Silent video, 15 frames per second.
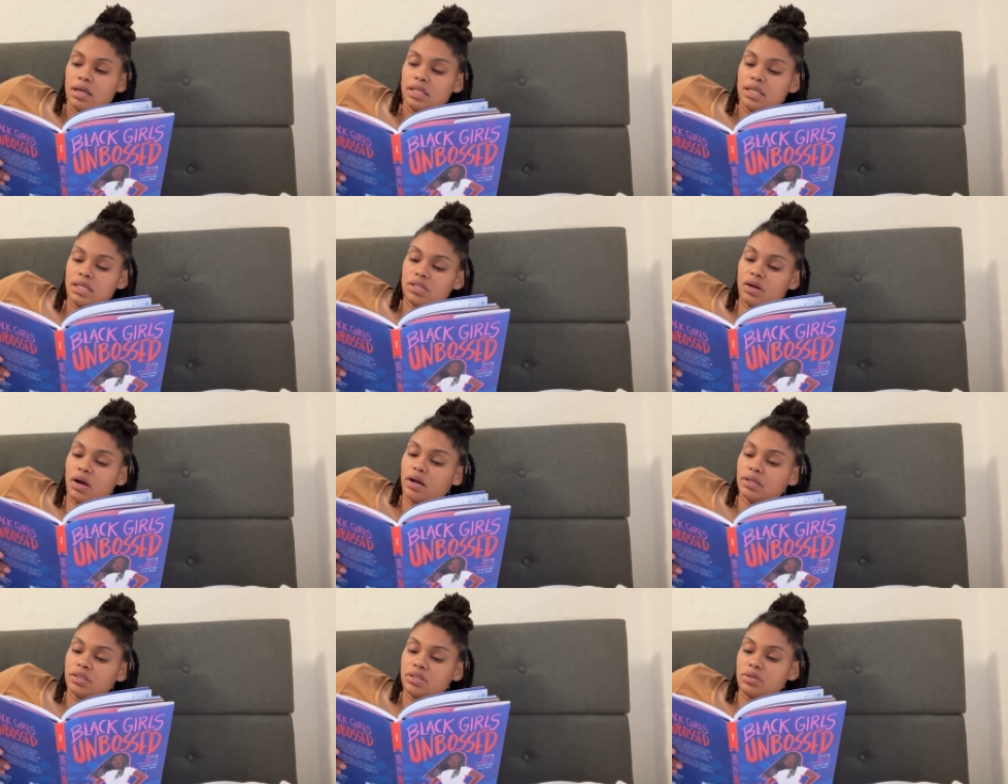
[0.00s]
These
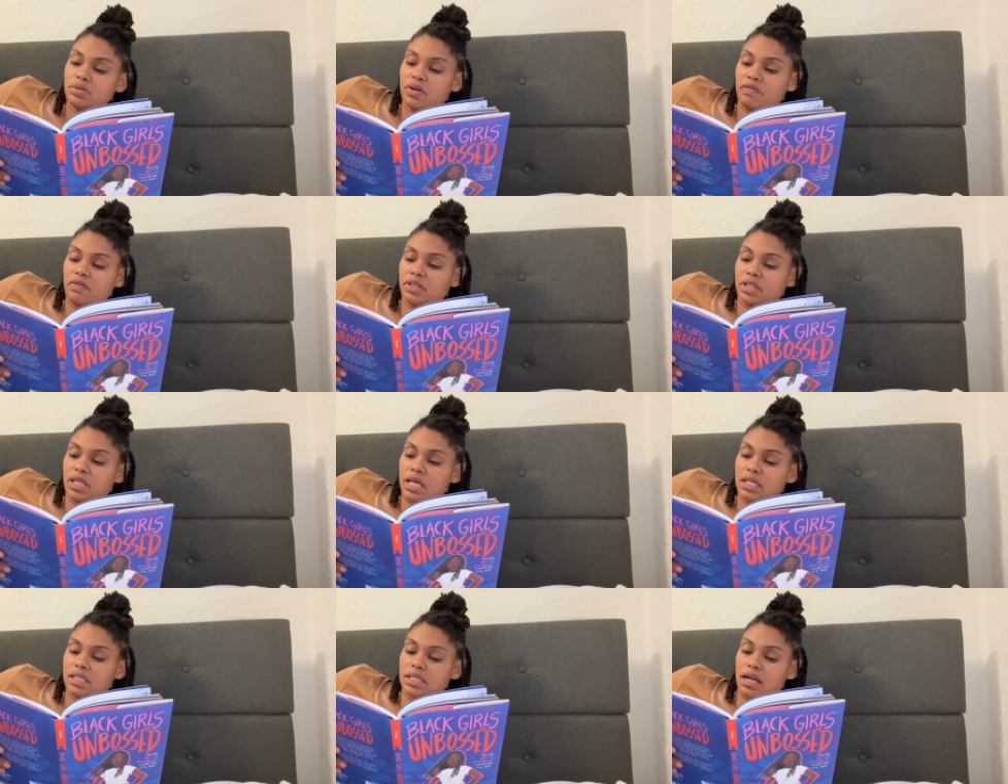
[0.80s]
aren't two different
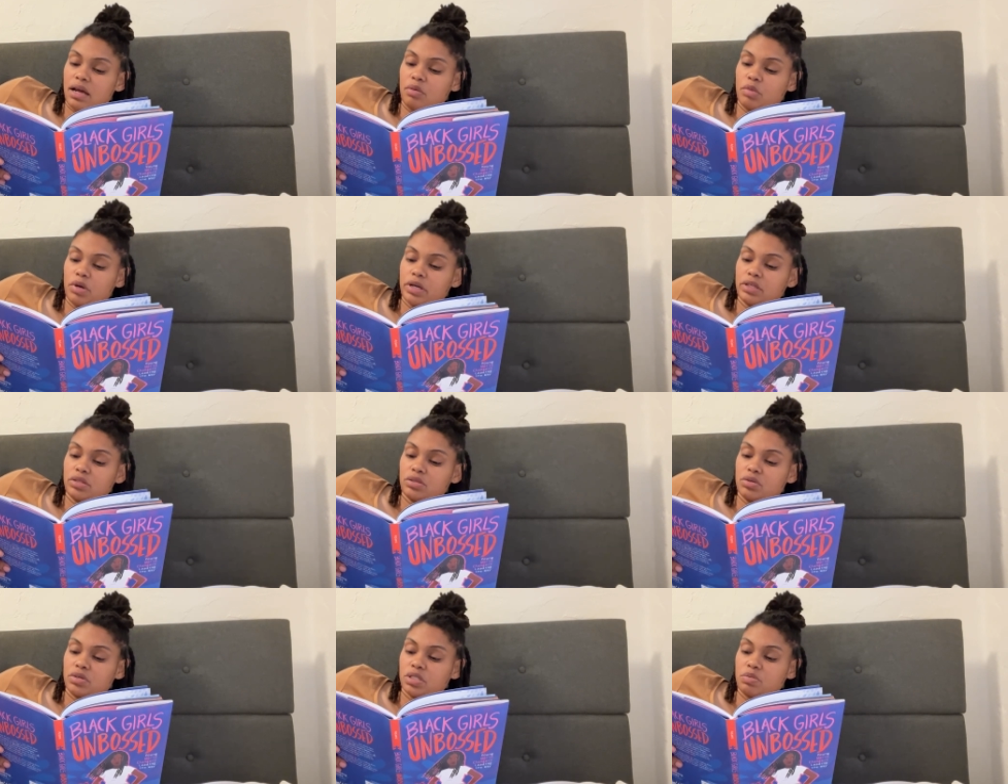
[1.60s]
things that I'm working
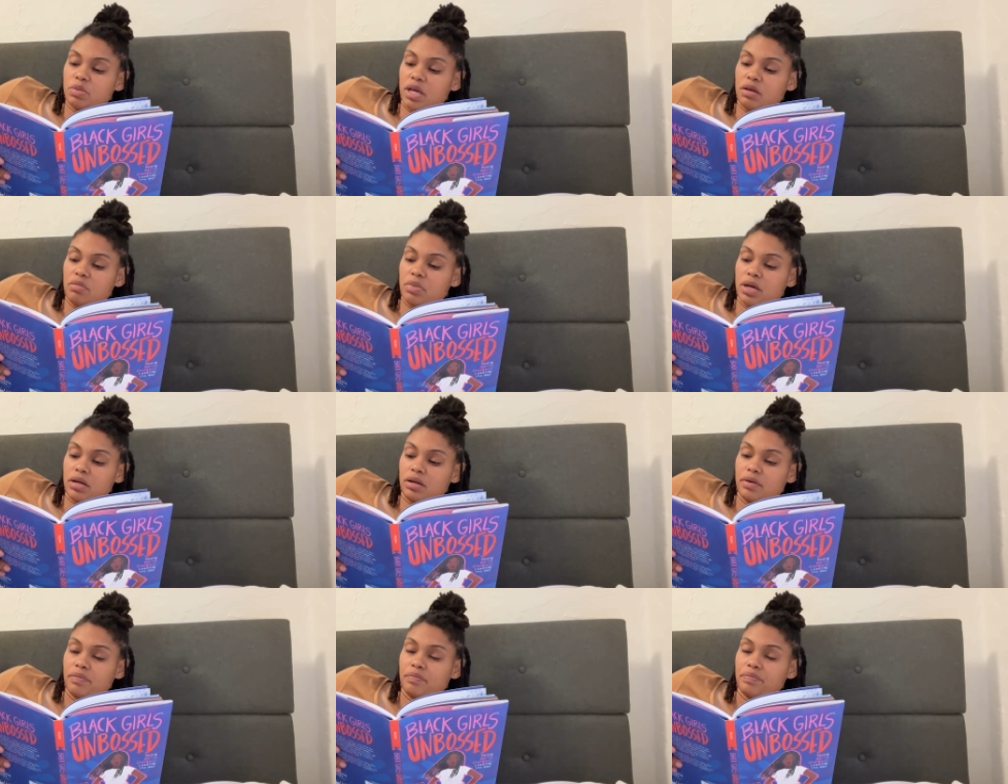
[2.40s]
towards making better.
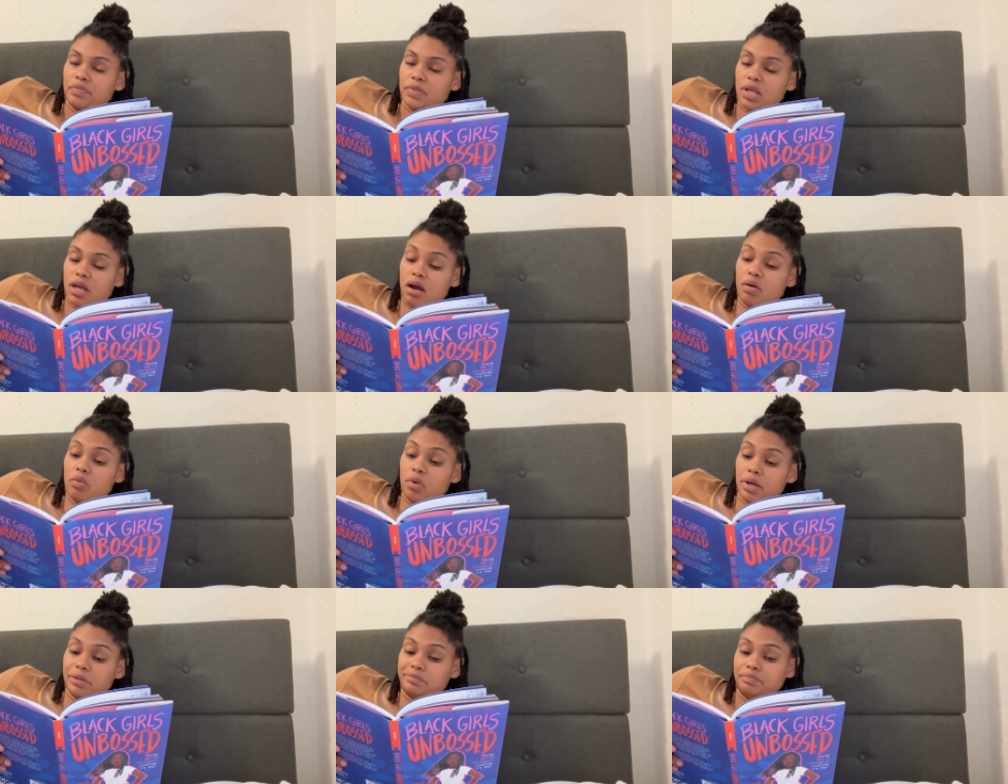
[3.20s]
They are
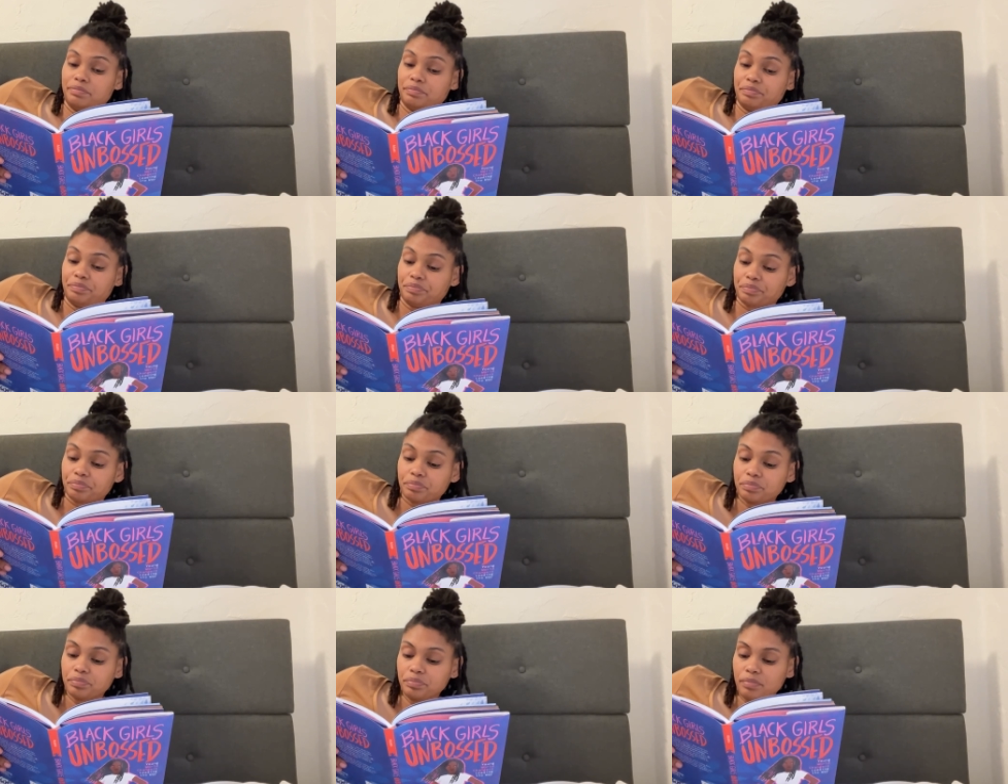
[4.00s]
one.
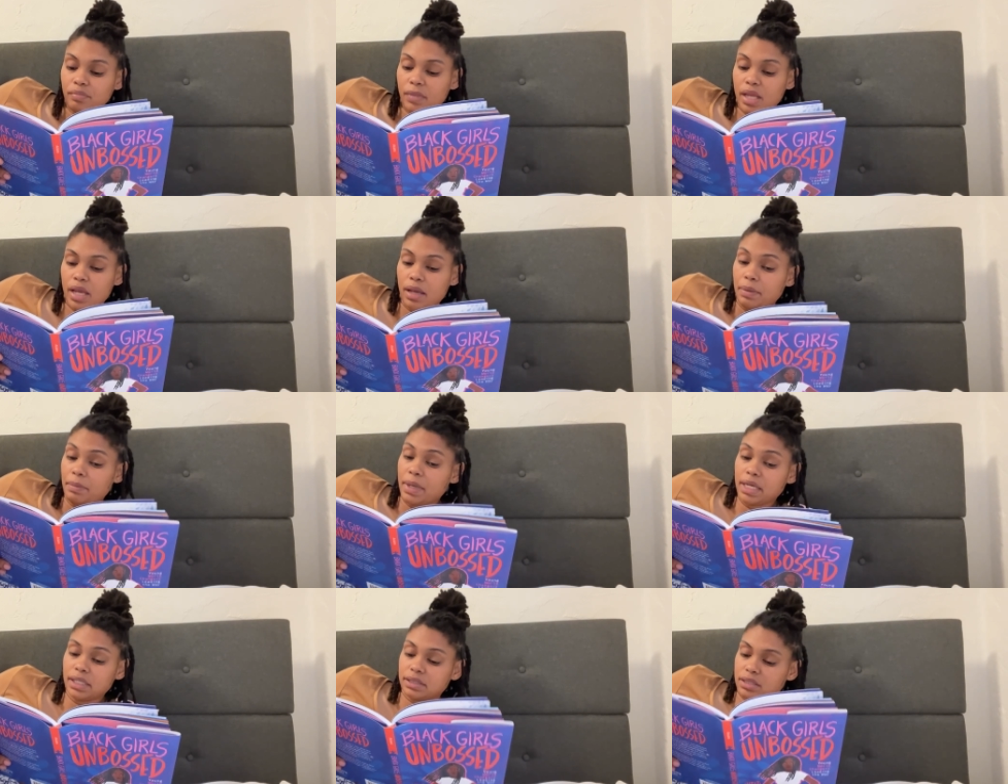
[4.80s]

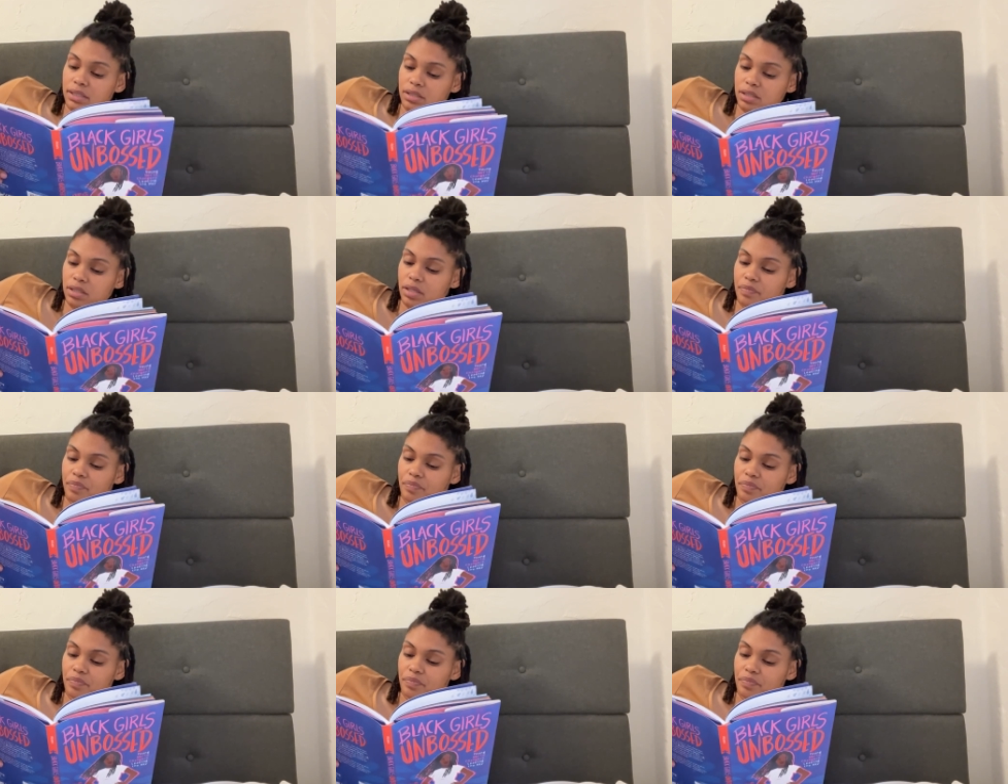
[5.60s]
Amen, sister.